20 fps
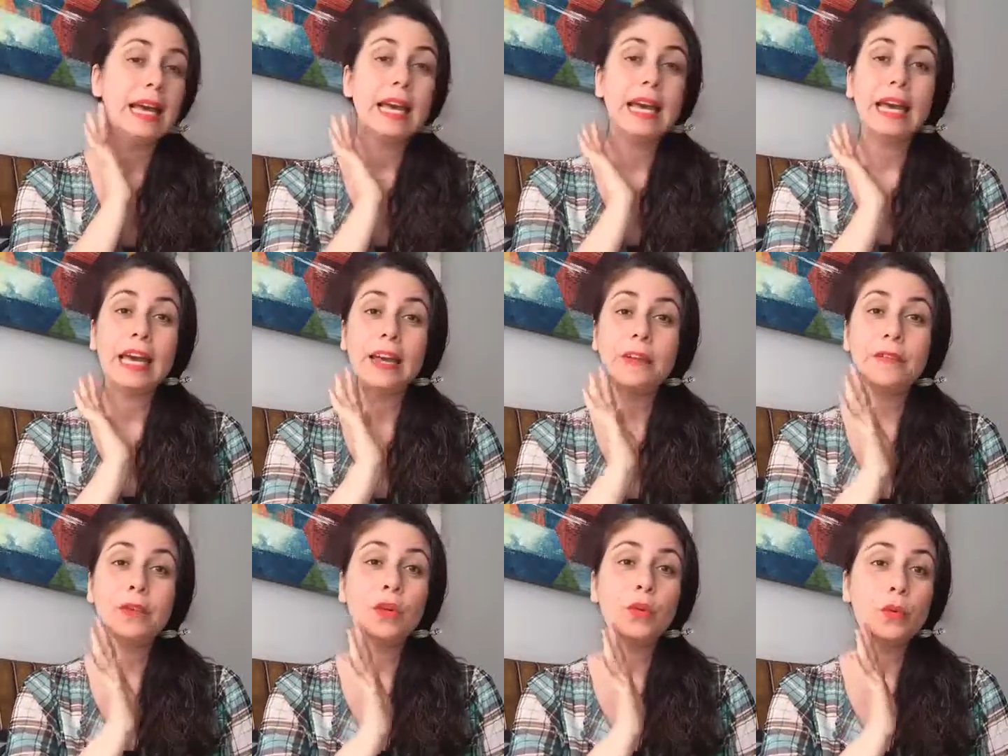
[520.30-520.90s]

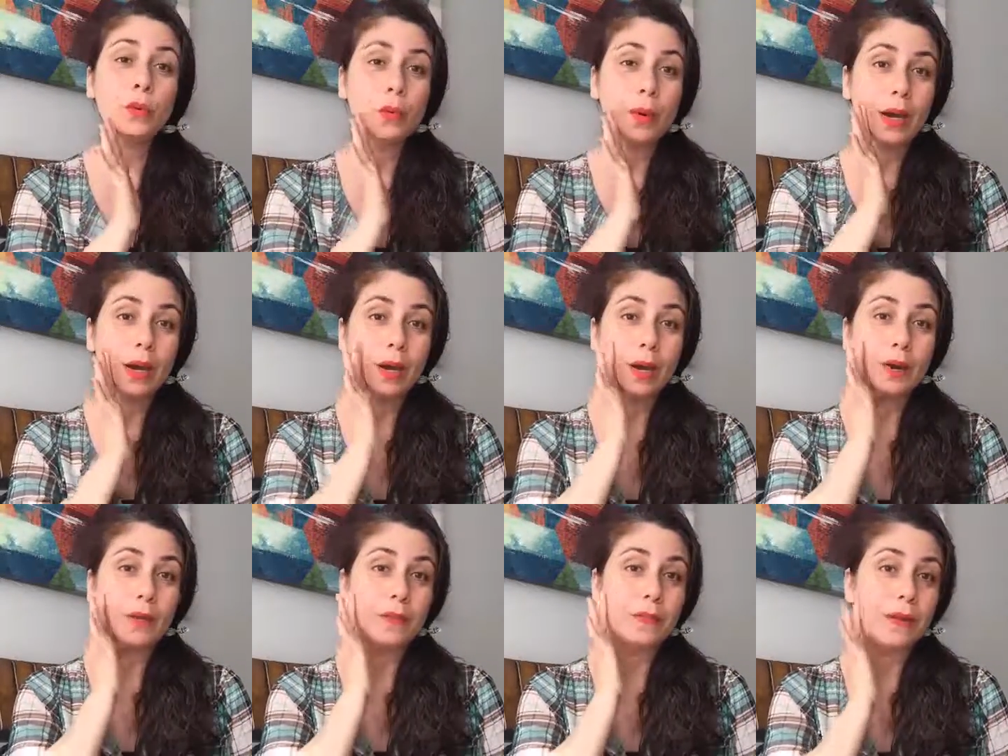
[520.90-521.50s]
If you
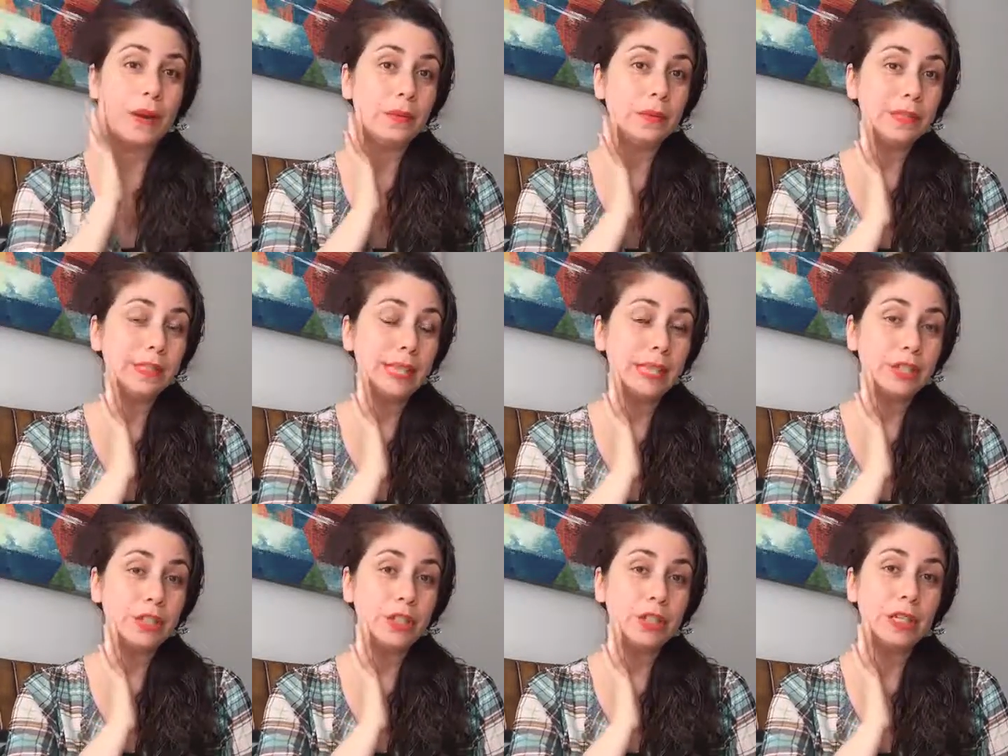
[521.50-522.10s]
wear
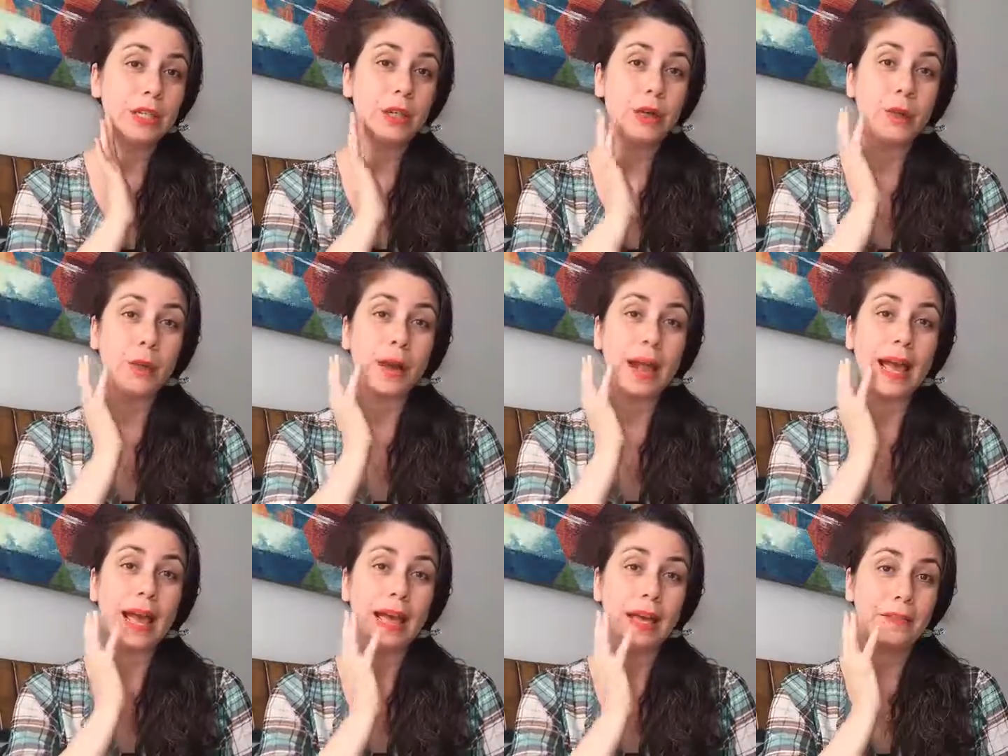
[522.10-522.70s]
foundation or a
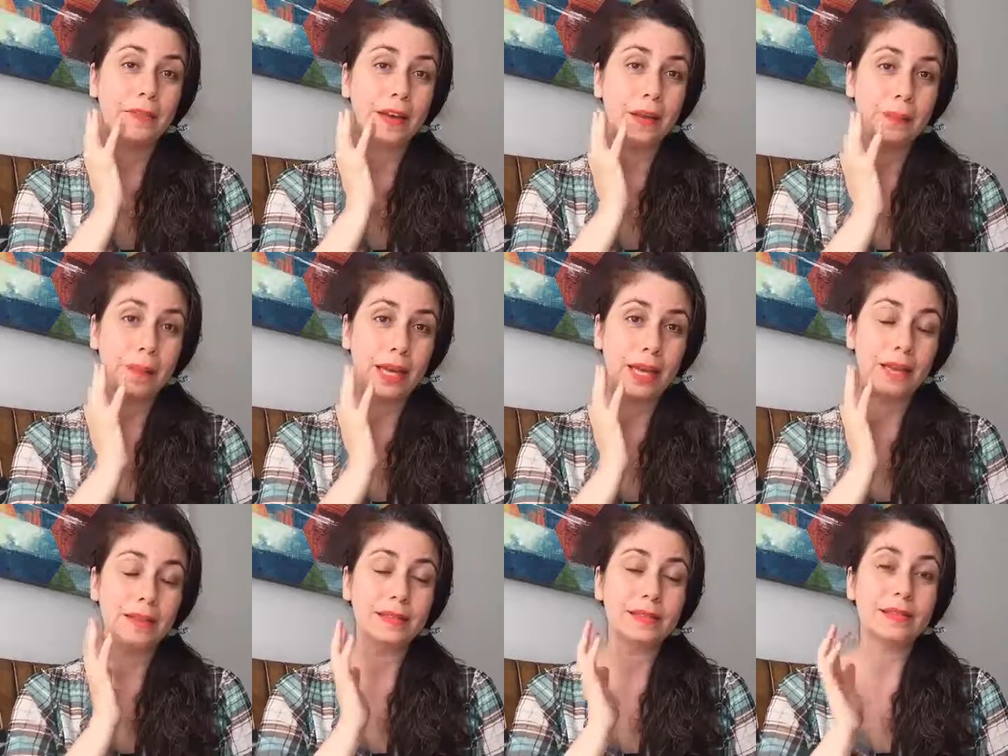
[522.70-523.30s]
heavy
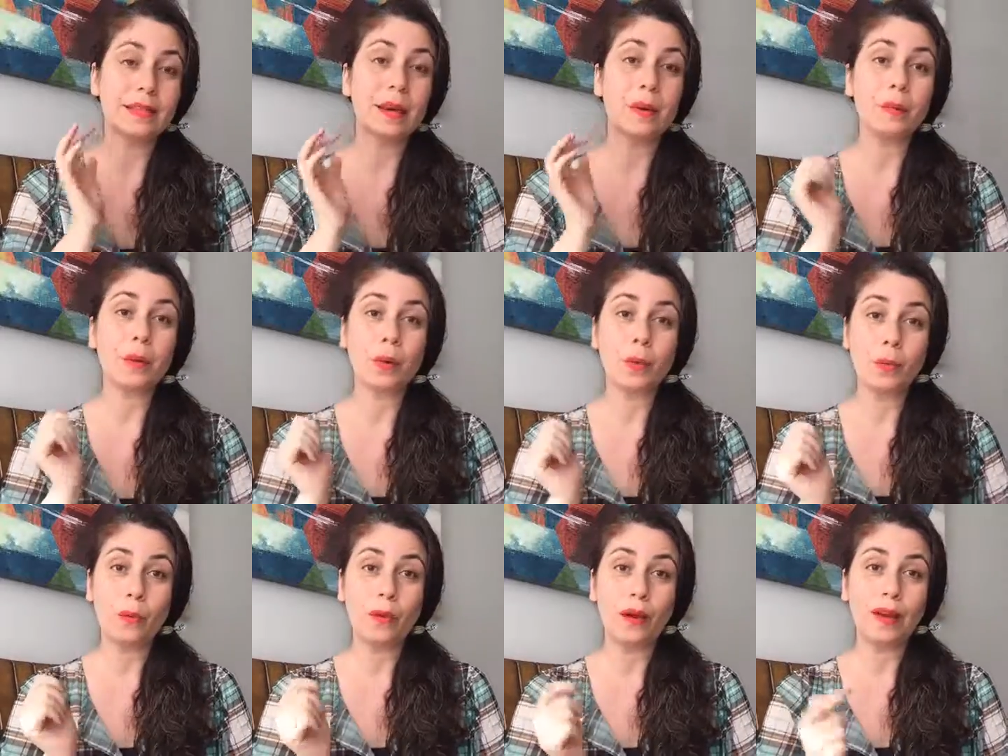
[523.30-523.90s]
base,
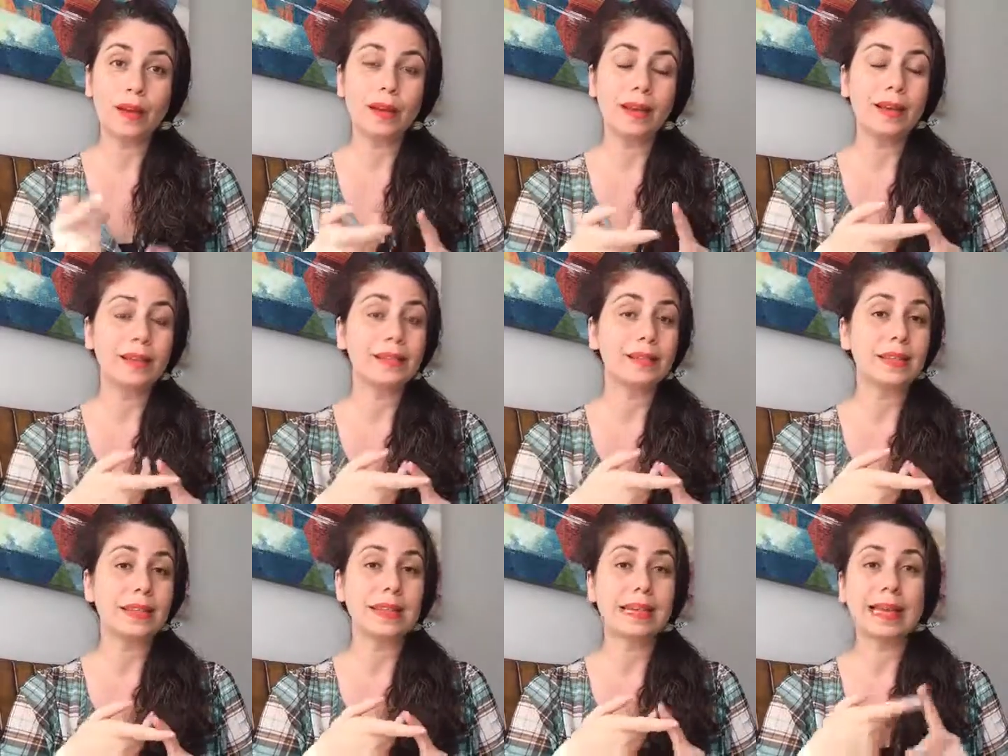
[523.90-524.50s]
number one,
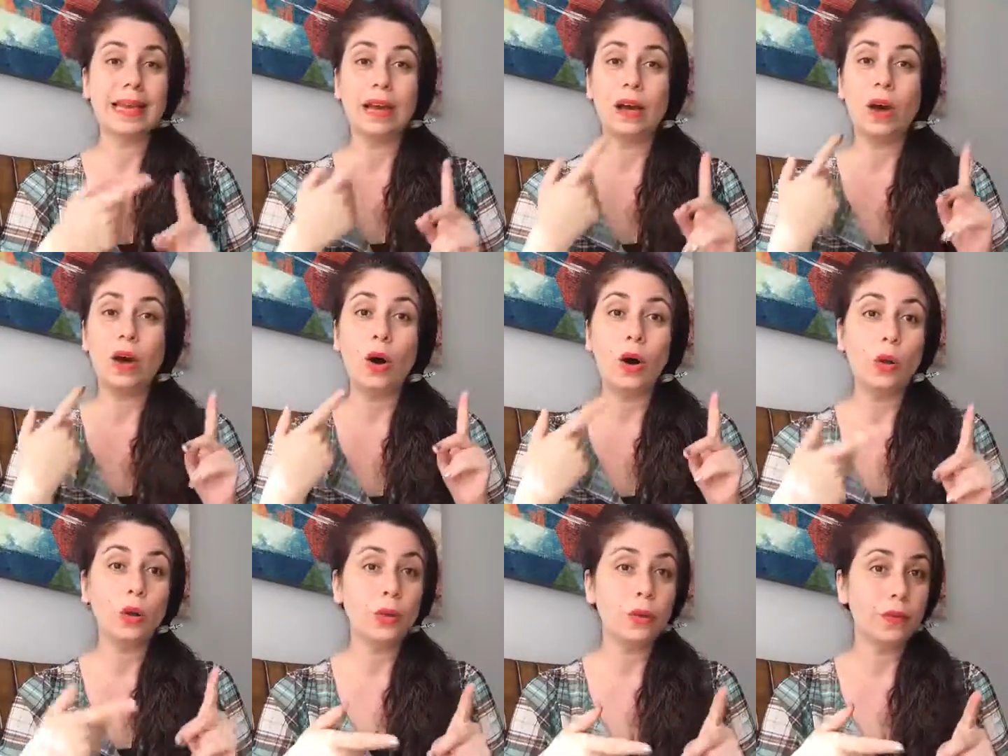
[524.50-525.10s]
it's gonna get
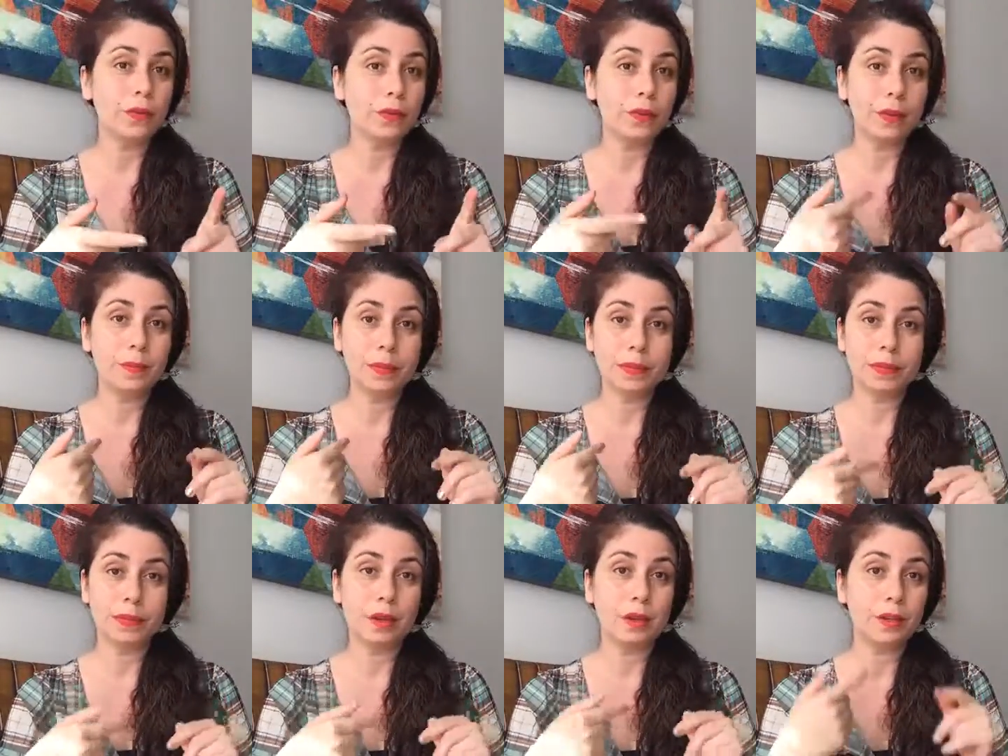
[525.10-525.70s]
all over the
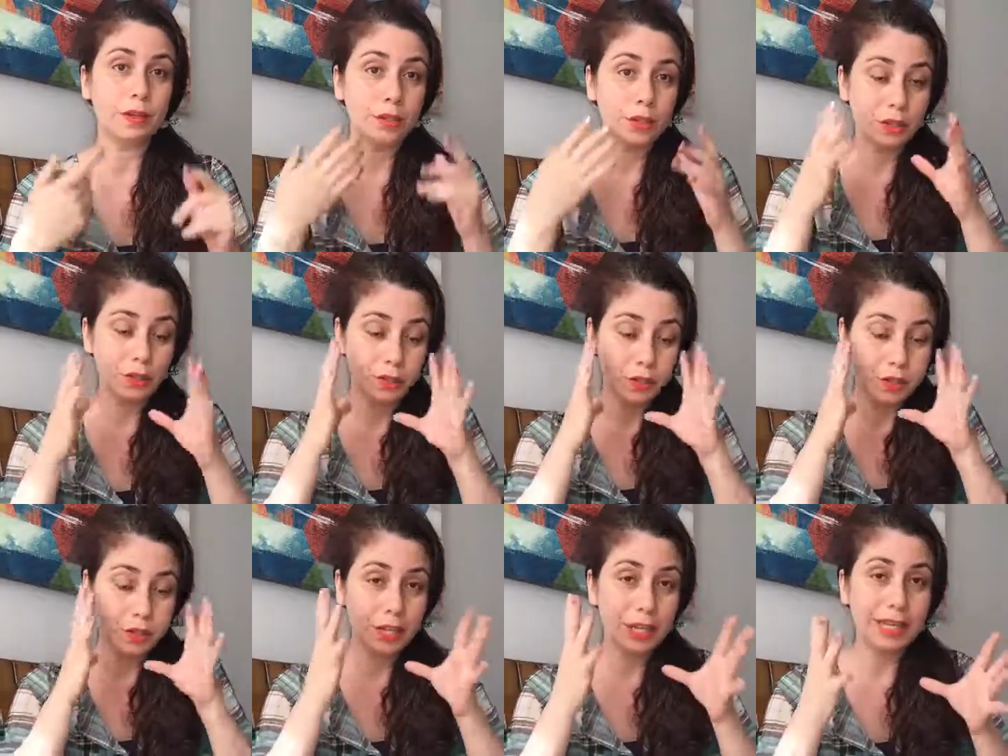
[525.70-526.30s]
massage
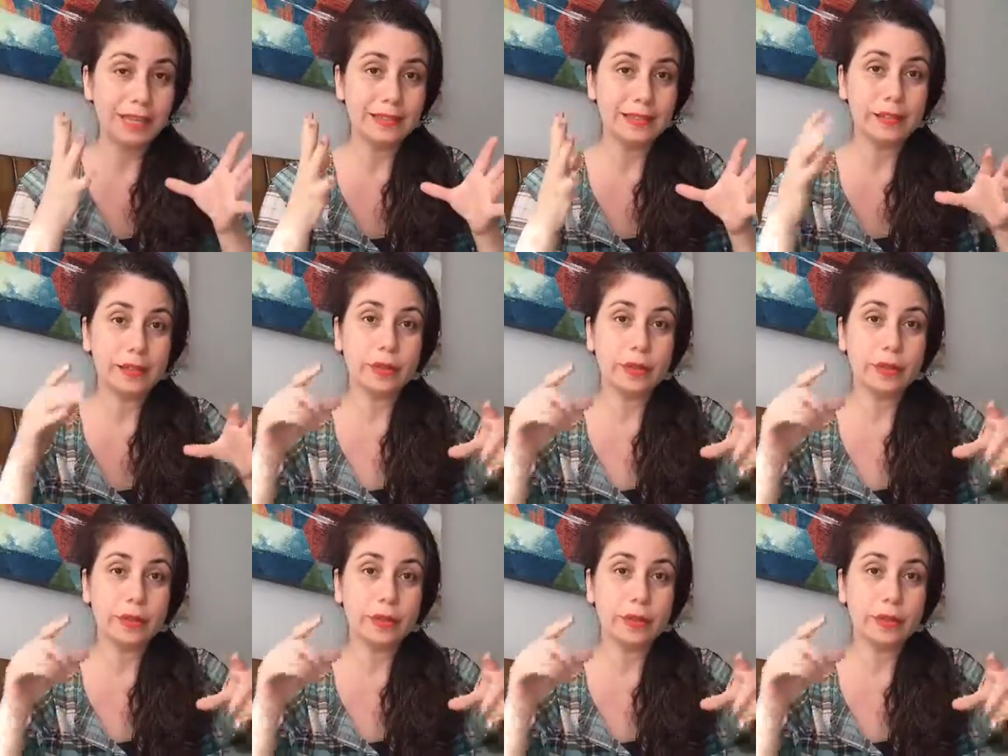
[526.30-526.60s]
sheets.